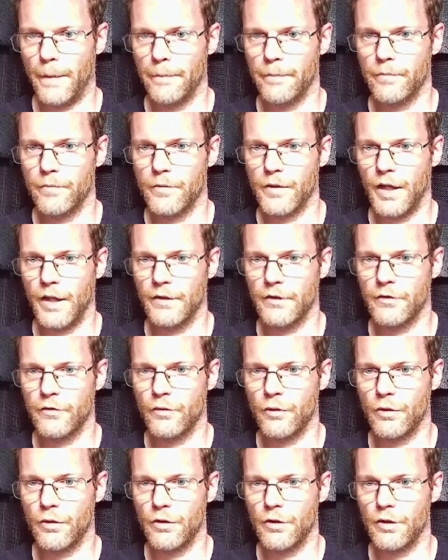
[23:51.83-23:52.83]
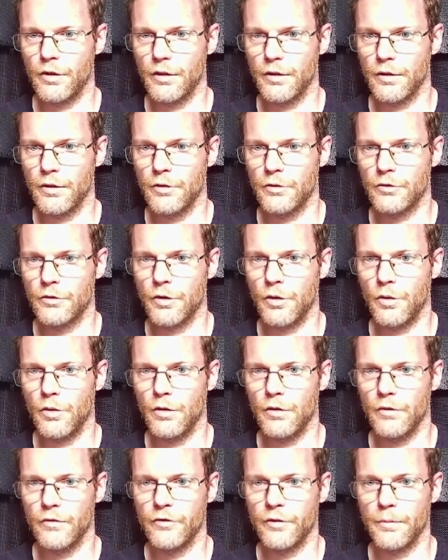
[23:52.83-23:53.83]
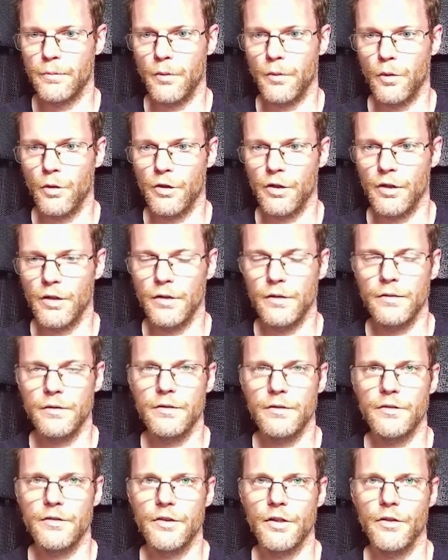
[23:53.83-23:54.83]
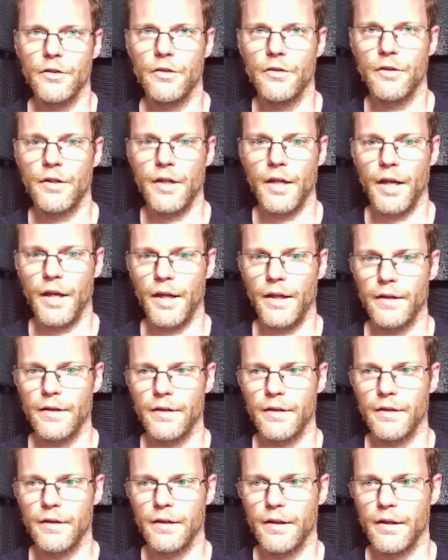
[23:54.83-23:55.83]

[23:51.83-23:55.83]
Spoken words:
That's for the control of the border, so you can